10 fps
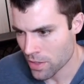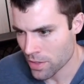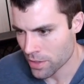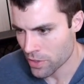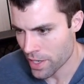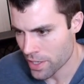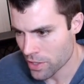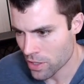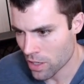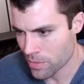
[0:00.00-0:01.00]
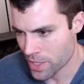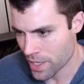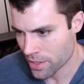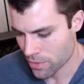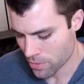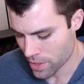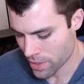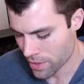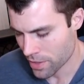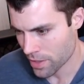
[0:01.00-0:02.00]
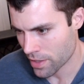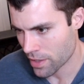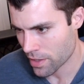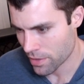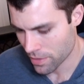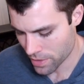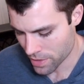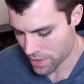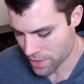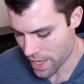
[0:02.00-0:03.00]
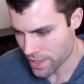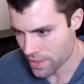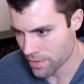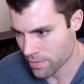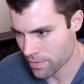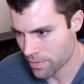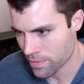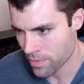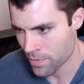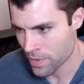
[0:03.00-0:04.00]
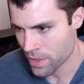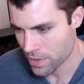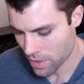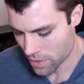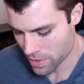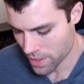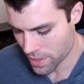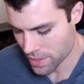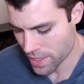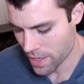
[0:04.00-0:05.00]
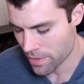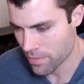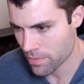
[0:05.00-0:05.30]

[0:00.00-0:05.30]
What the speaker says: Create another object with the set, $set,